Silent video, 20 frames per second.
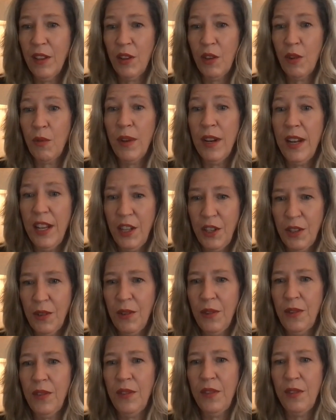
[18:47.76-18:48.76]

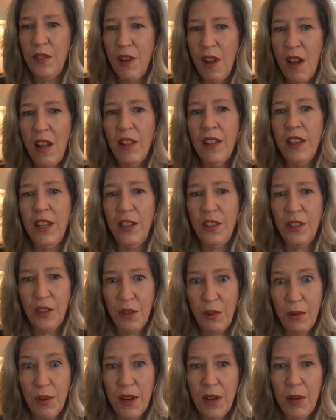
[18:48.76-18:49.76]
credentials, knowledge,
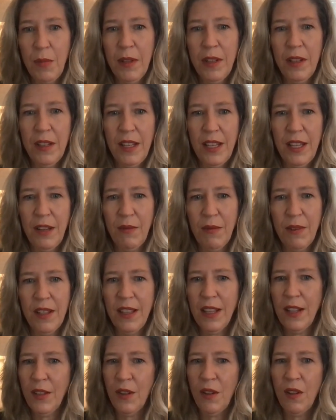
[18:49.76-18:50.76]
credibility,
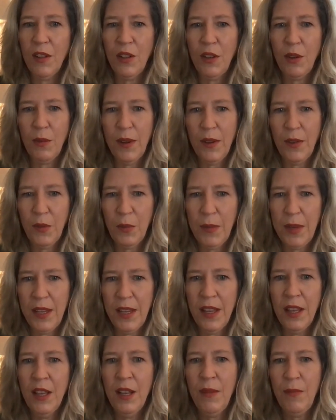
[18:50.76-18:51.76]
right? That's all on your resume.
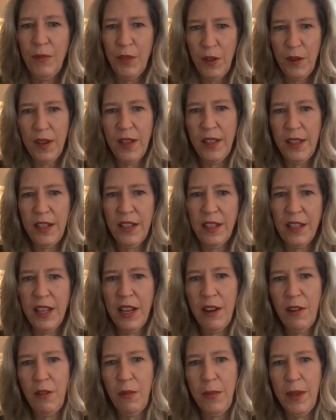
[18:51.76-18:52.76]
You hand that to the
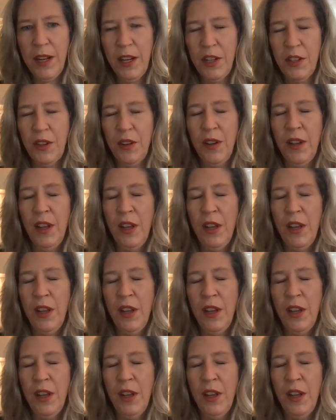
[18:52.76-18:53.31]
hiring manager.